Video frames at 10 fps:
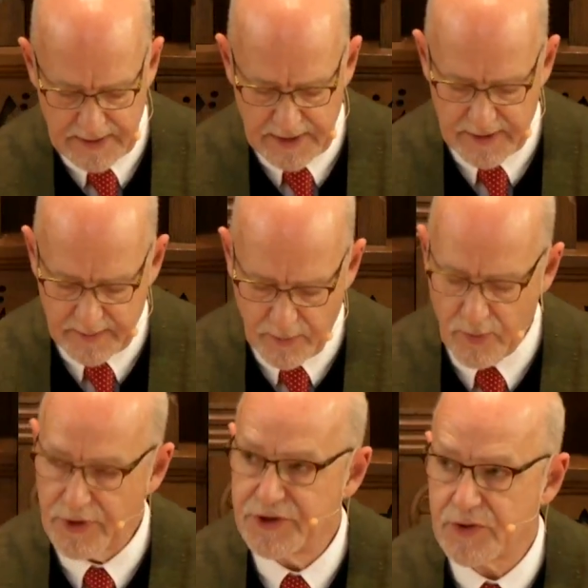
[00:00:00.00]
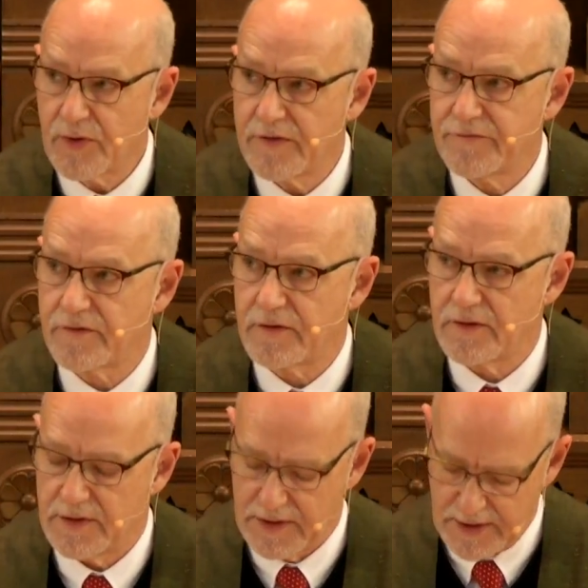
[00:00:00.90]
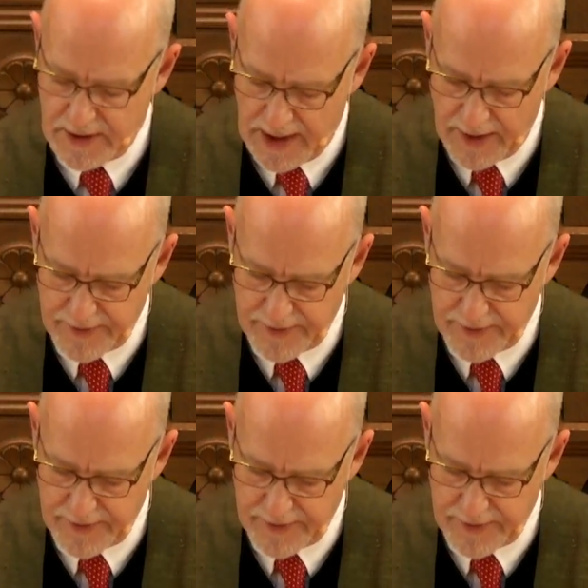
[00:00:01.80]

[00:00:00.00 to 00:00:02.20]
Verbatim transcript: and the more joyful our